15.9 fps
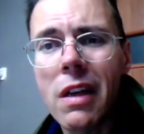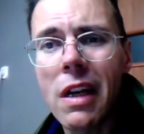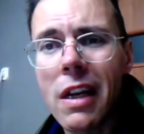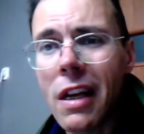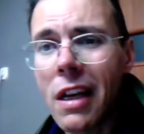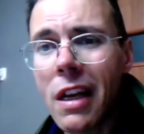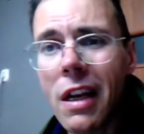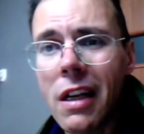
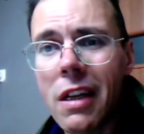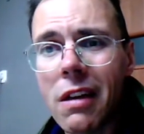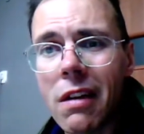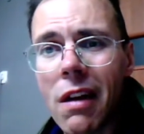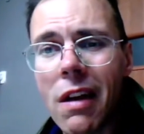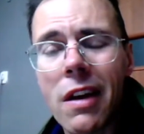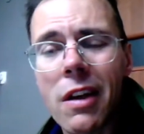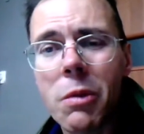And
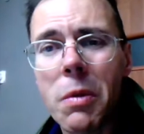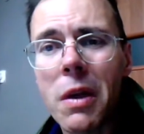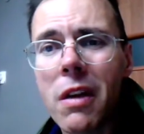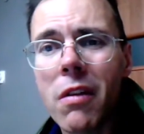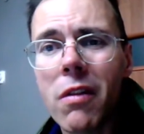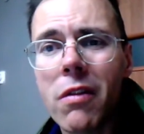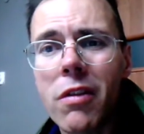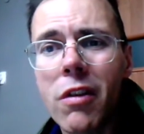again, I
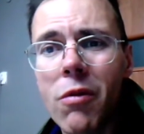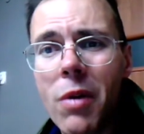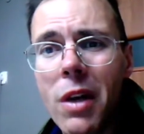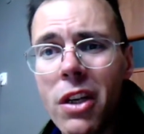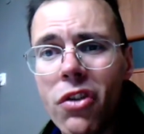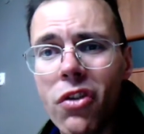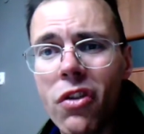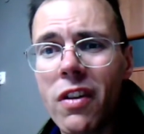explain in
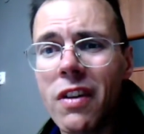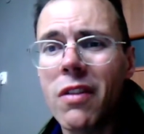continuation,